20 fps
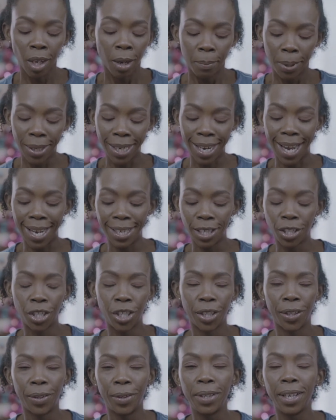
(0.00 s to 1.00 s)
But yeah, I
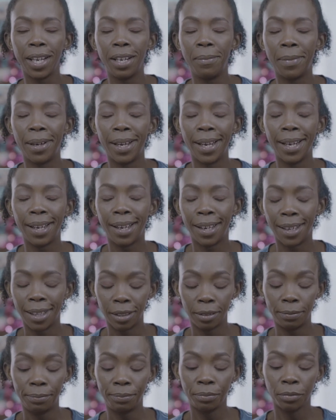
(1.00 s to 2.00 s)
showed in
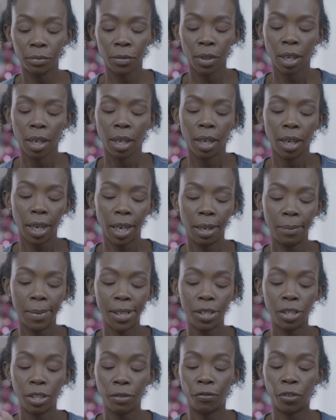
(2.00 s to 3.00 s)
my
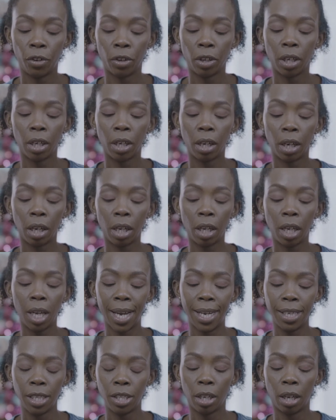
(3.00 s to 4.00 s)
Sephora haul,
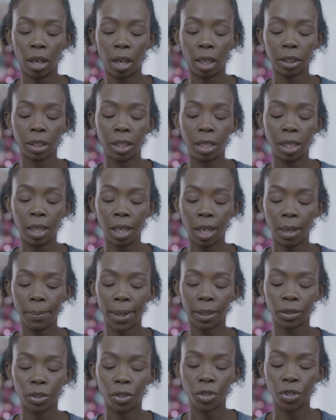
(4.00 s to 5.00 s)
I talked
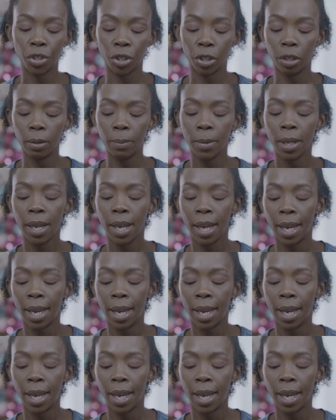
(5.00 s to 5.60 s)
about the serum,